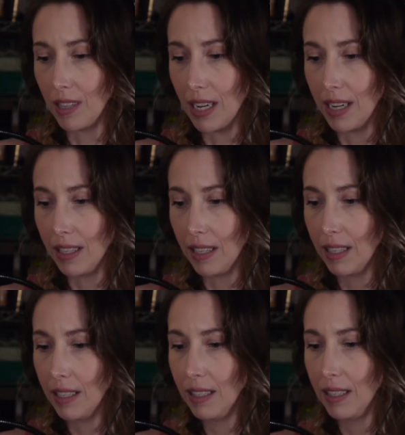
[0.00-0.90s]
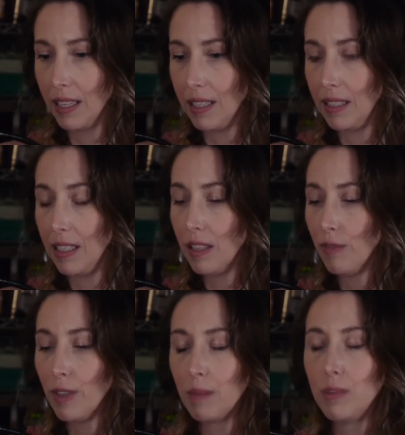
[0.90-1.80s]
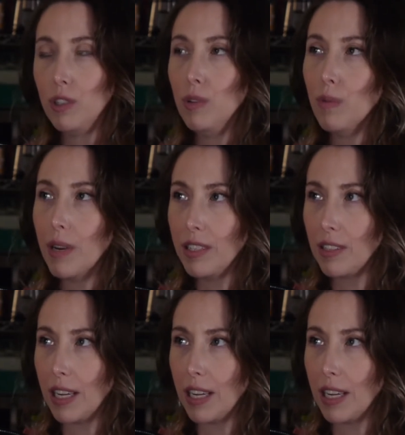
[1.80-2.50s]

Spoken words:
that did the film do what it set